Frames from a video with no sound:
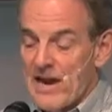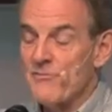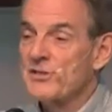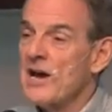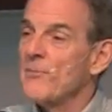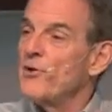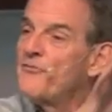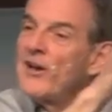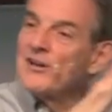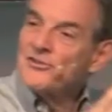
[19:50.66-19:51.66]
Every time we
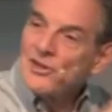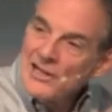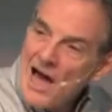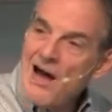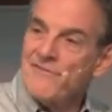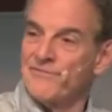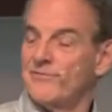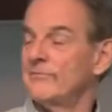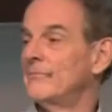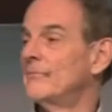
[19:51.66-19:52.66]
fail to
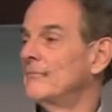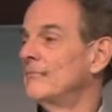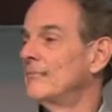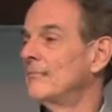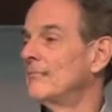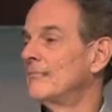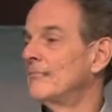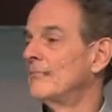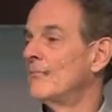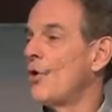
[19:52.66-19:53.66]
love
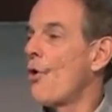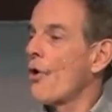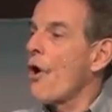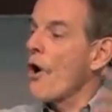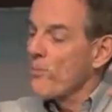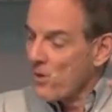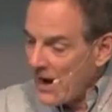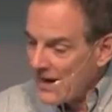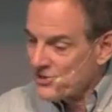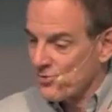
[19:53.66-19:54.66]
or harbor
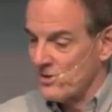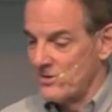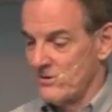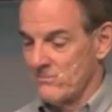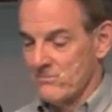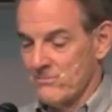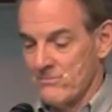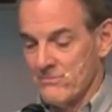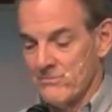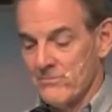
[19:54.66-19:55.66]
hatred,
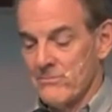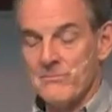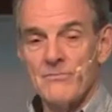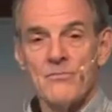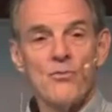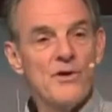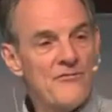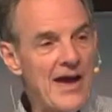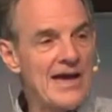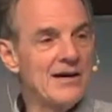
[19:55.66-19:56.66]
we
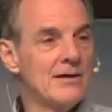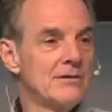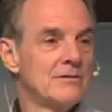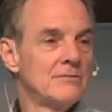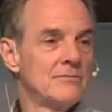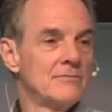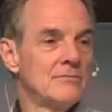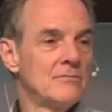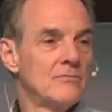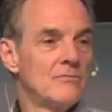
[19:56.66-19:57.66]
fail.
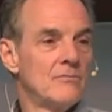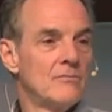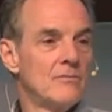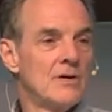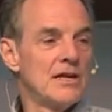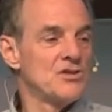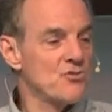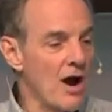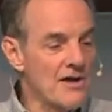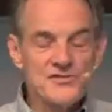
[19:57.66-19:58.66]
And it
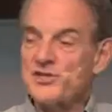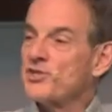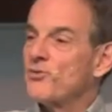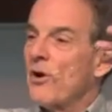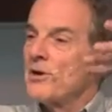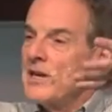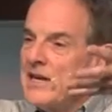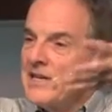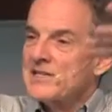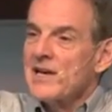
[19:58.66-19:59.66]
drives us to our
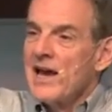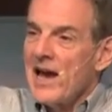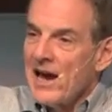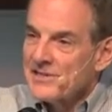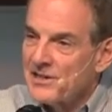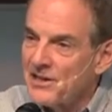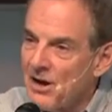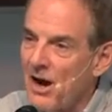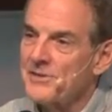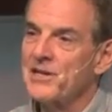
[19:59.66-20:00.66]
knees asking
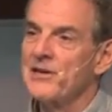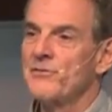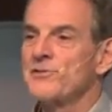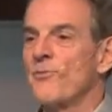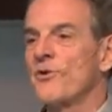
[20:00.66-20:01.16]
God to give us